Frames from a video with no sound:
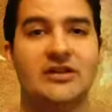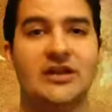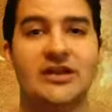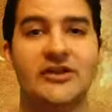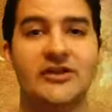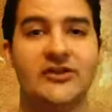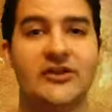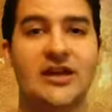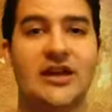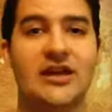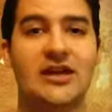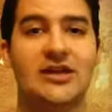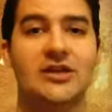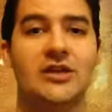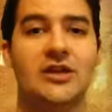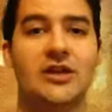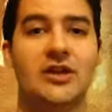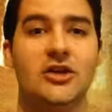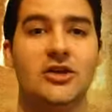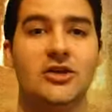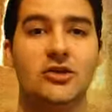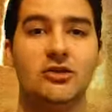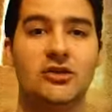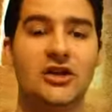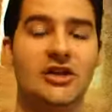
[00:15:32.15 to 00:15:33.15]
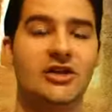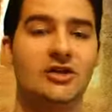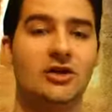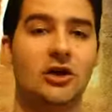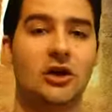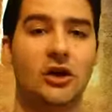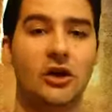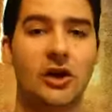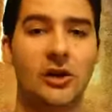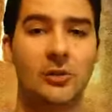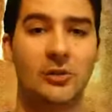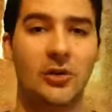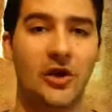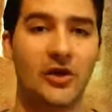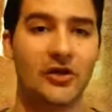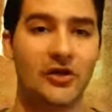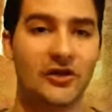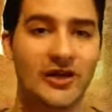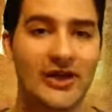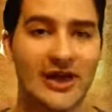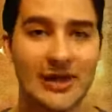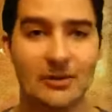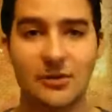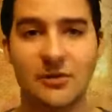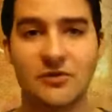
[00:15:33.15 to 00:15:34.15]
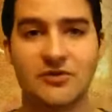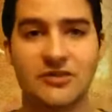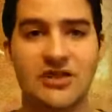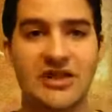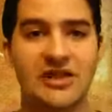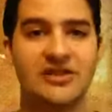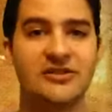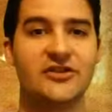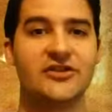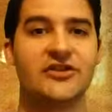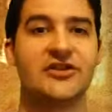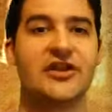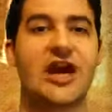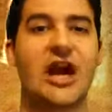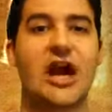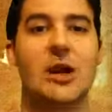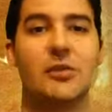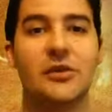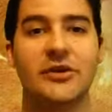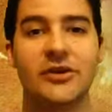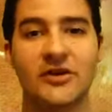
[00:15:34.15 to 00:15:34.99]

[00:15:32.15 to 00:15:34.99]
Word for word: They say, you can call upon the name of Jesus now,